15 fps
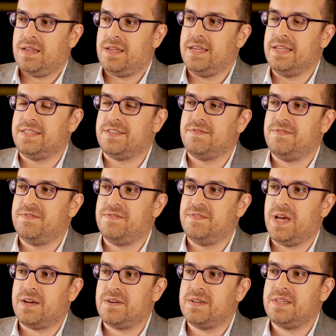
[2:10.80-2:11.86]
It's
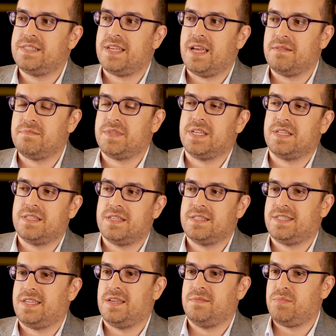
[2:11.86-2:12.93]
very tempting to
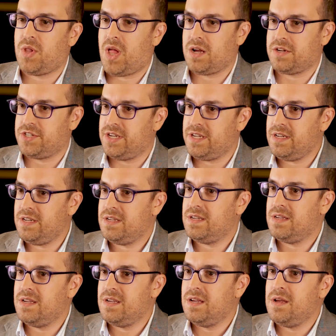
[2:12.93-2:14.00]
say blockchain,
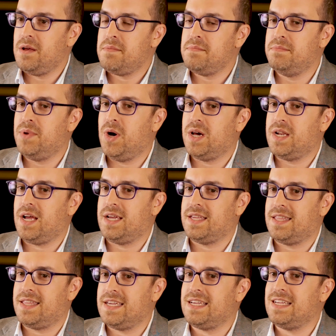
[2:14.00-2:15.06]
but I
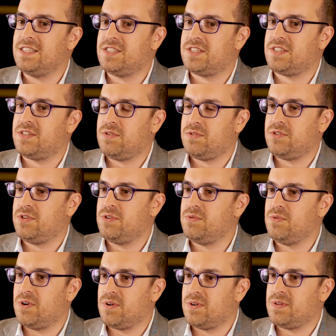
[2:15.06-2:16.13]
think it's still
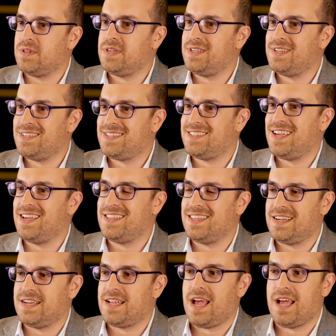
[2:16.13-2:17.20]
too early to say
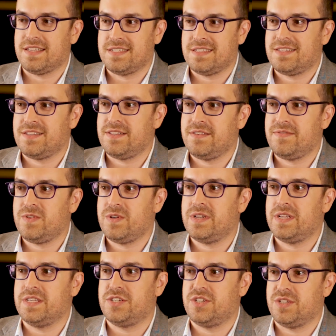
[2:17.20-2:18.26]
that it hasn't delivered.
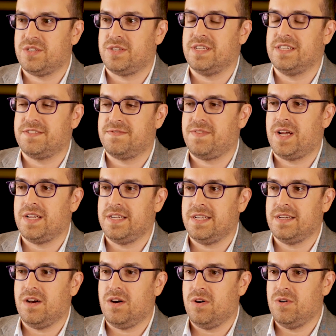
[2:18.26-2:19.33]
It's
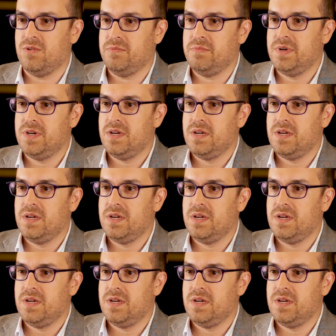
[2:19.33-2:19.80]
finding a home.